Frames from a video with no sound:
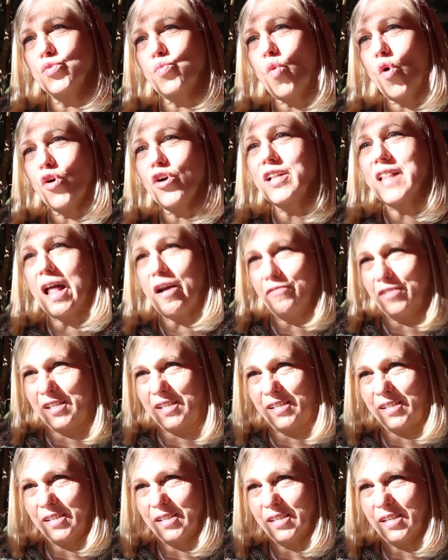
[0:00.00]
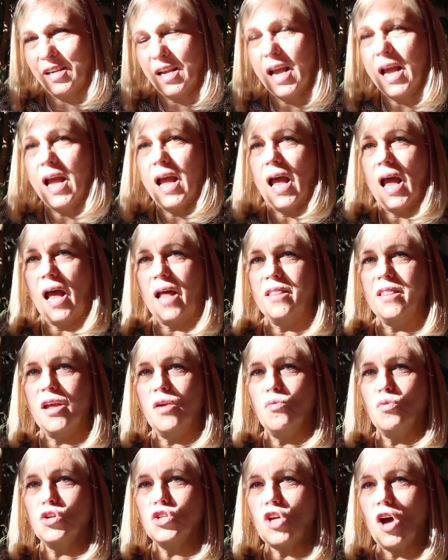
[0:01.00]
wore gloves, and they
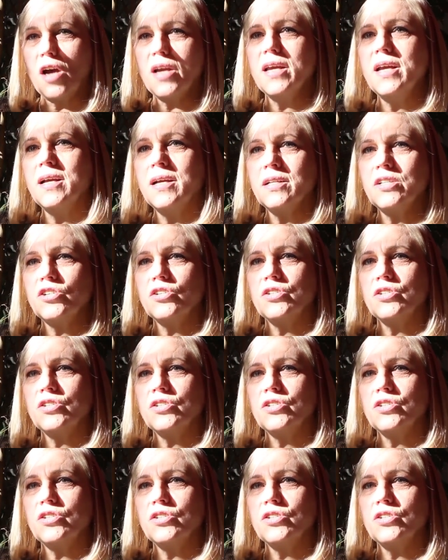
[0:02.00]
were talking